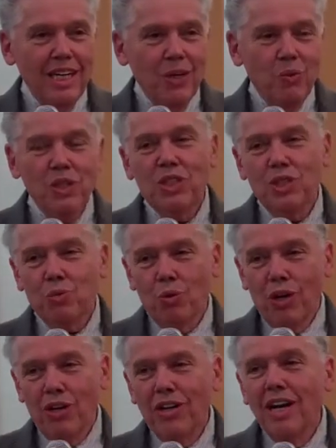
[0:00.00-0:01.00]
which is
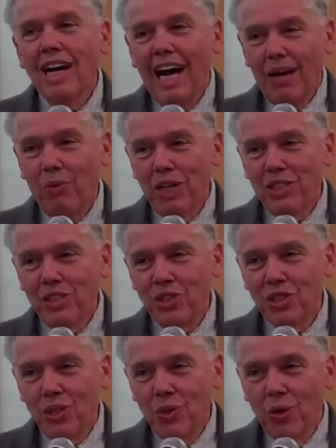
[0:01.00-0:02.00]
where I went to
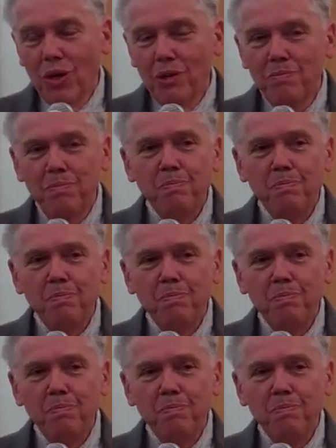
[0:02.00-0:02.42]
school.